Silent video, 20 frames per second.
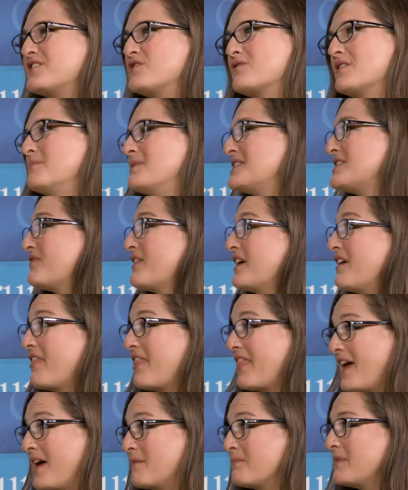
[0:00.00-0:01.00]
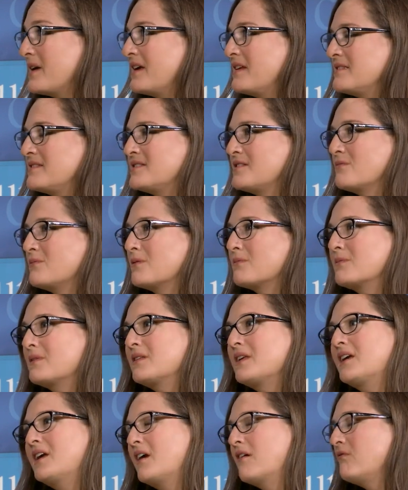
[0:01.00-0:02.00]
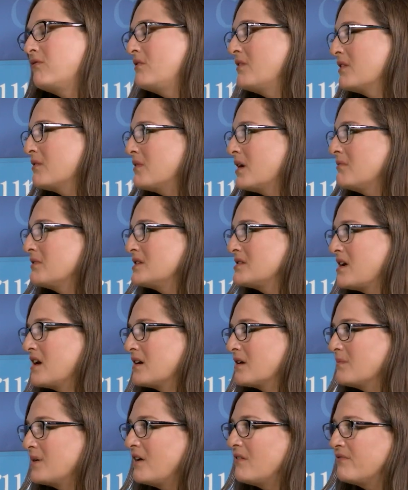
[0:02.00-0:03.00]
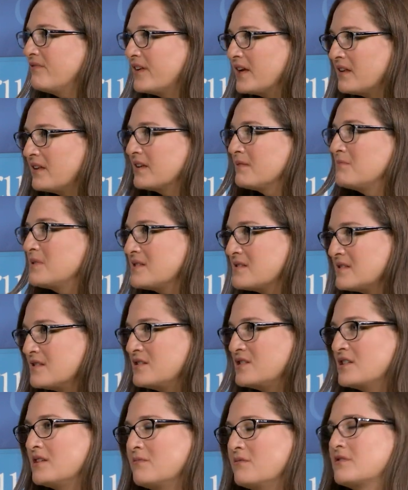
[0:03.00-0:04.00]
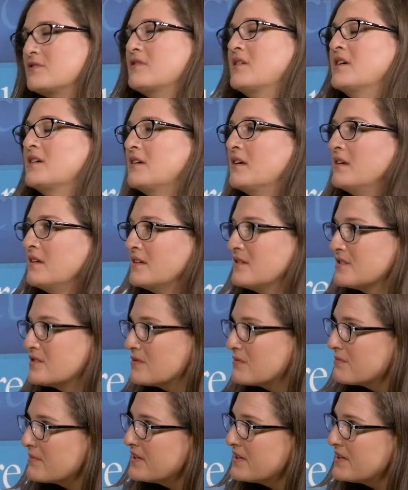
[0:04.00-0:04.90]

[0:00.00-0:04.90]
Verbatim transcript: the treatments fail them. And so we're really careful in the way we talk about failing BCG. We're trying to